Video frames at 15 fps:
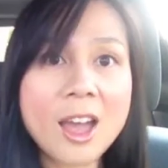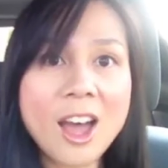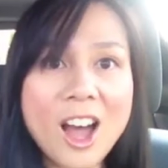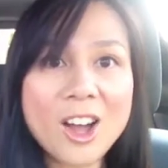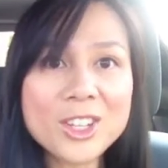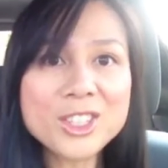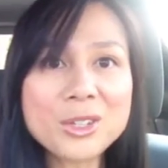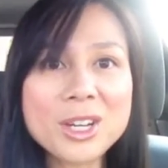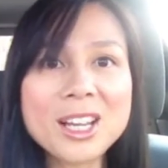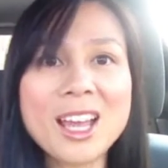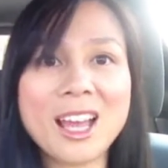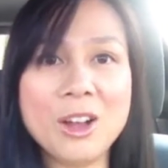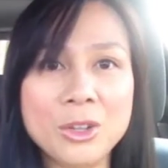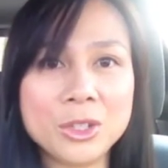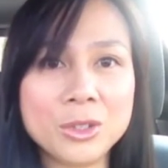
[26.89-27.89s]
I'll do it.
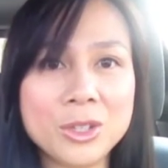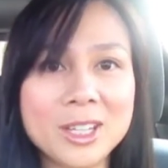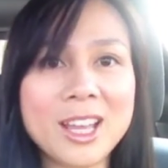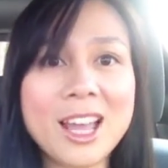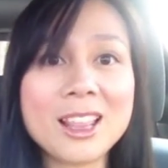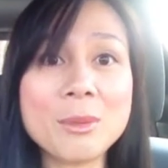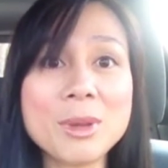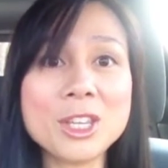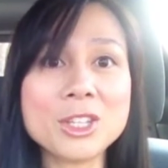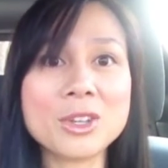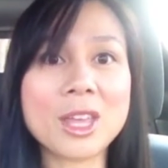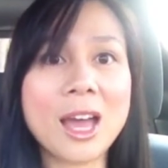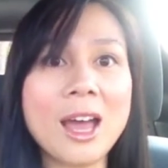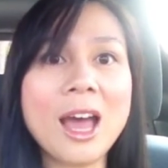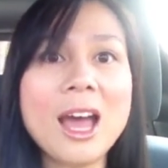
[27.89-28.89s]
I'll do it. Let me do
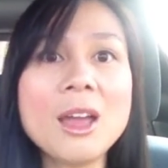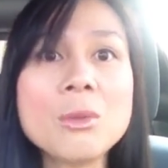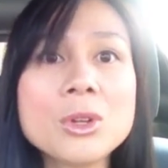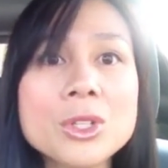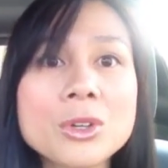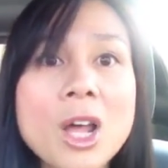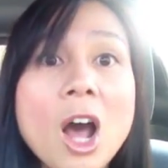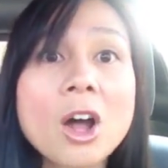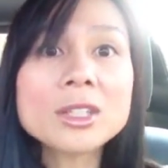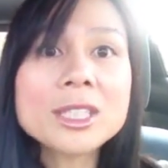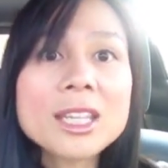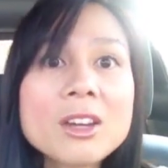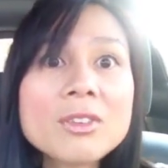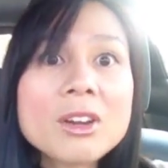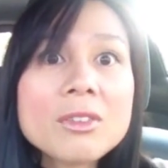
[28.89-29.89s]
that. I will do it. I'll take
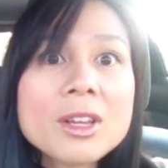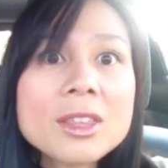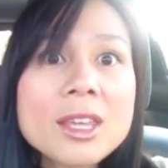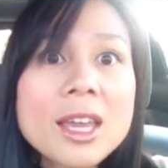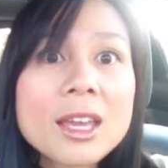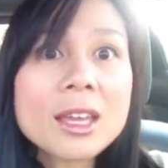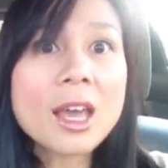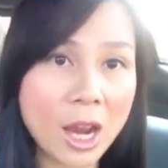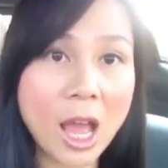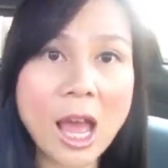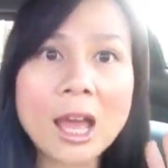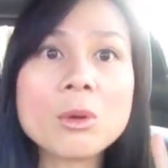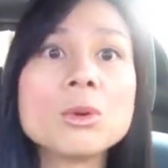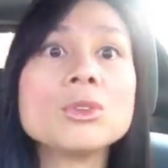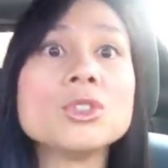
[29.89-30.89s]
care of everything. I
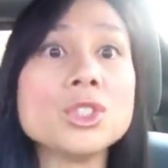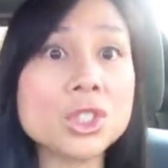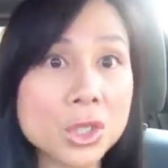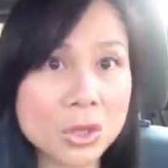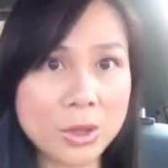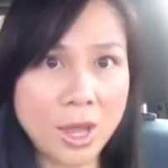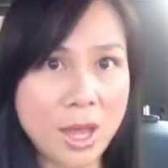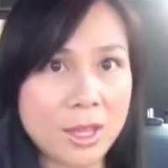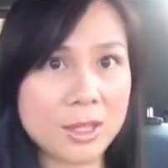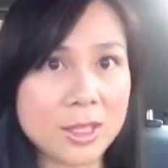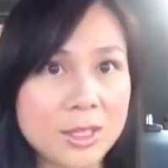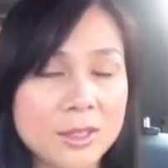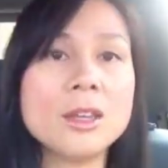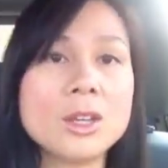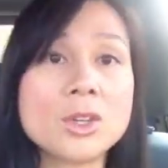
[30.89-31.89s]
will do that.
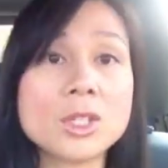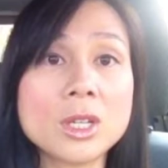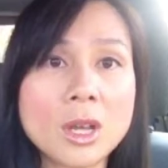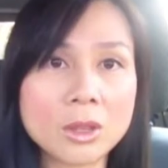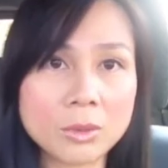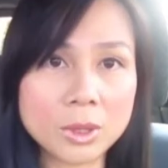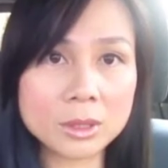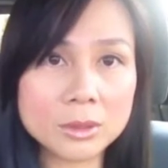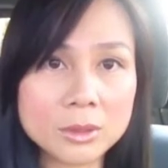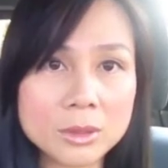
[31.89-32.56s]
Here's another one